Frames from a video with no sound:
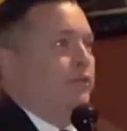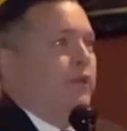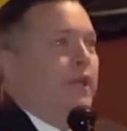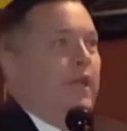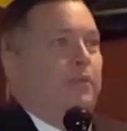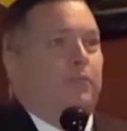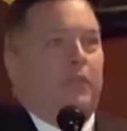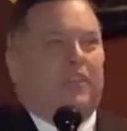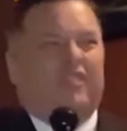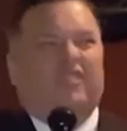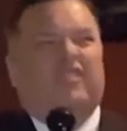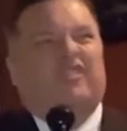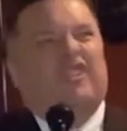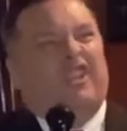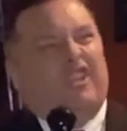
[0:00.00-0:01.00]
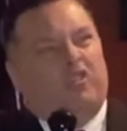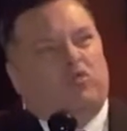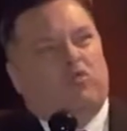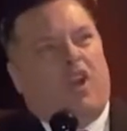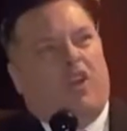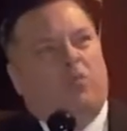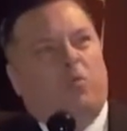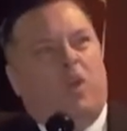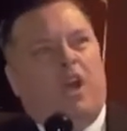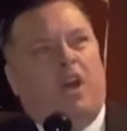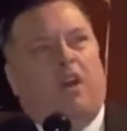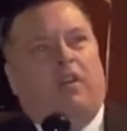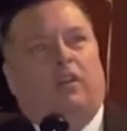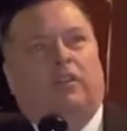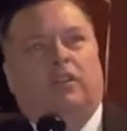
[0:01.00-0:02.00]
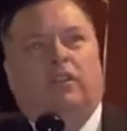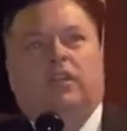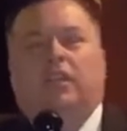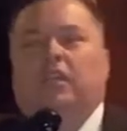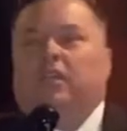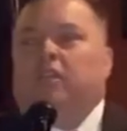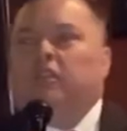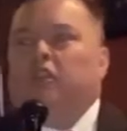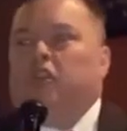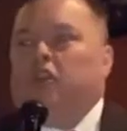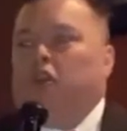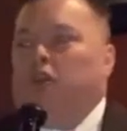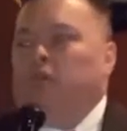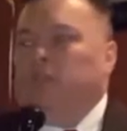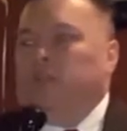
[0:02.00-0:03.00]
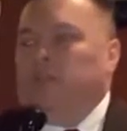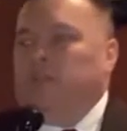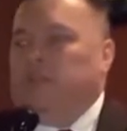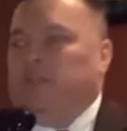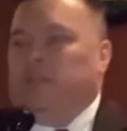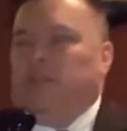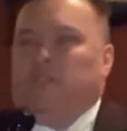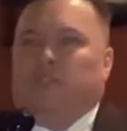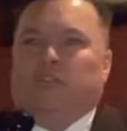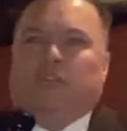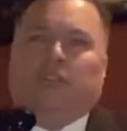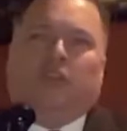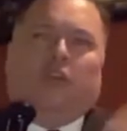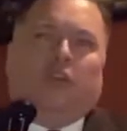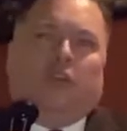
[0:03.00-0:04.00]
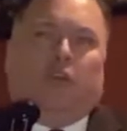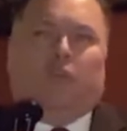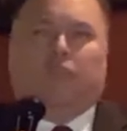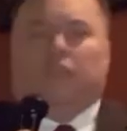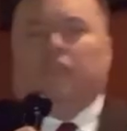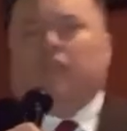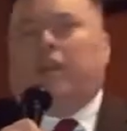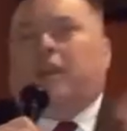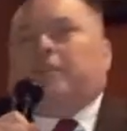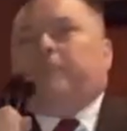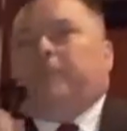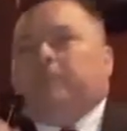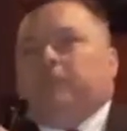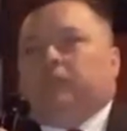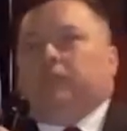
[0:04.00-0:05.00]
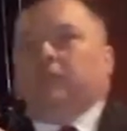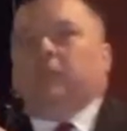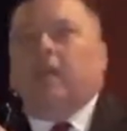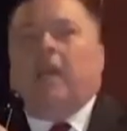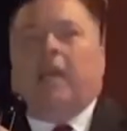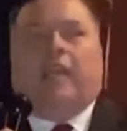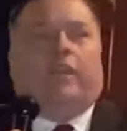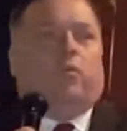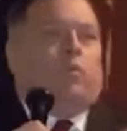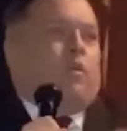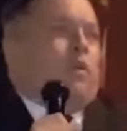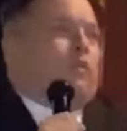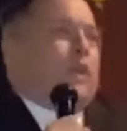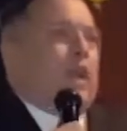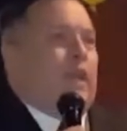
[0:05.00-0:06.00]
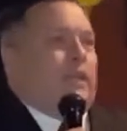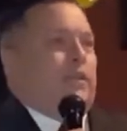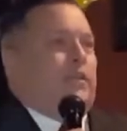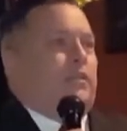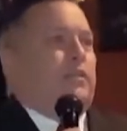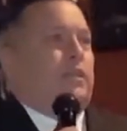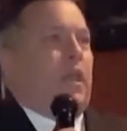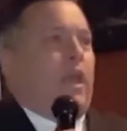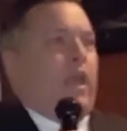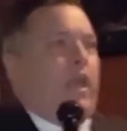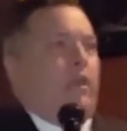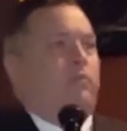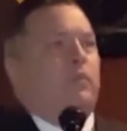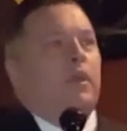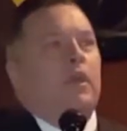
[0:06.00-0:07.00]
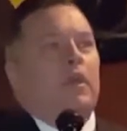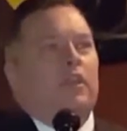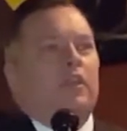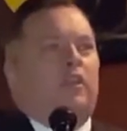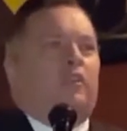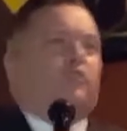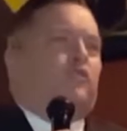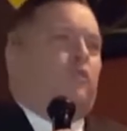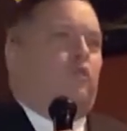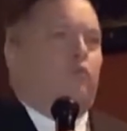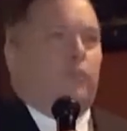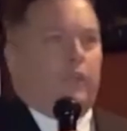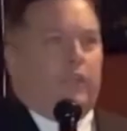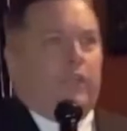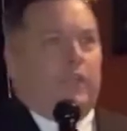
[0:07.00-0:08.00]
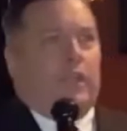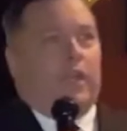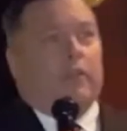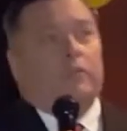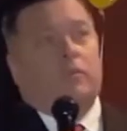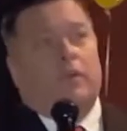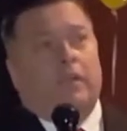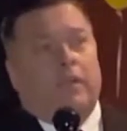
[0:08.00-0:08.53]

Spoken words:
Okay, because the city's run well. There's a lot of people to like. We're all kind of the same. So who really cares?